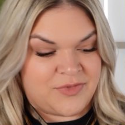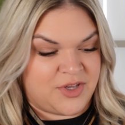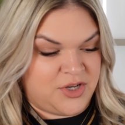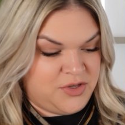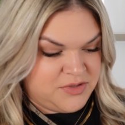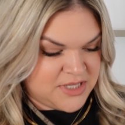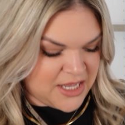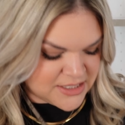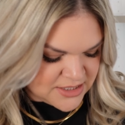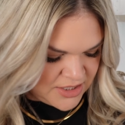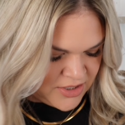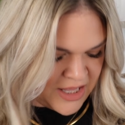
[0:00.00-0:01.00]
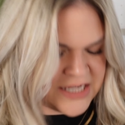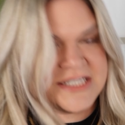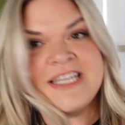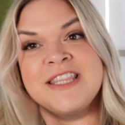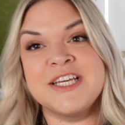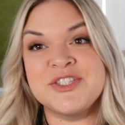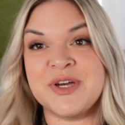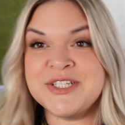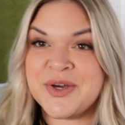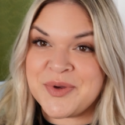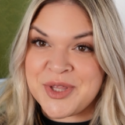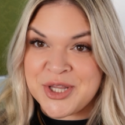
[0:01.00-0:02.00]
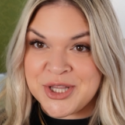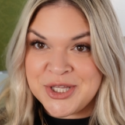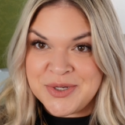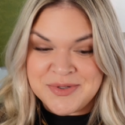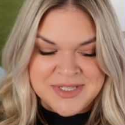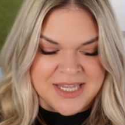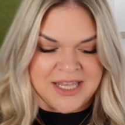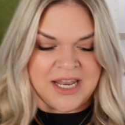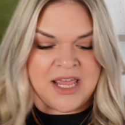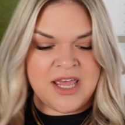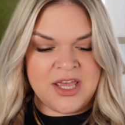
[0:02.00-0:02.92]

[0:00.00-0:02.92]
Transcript: Could use it as a little I D thing so I don't lose it.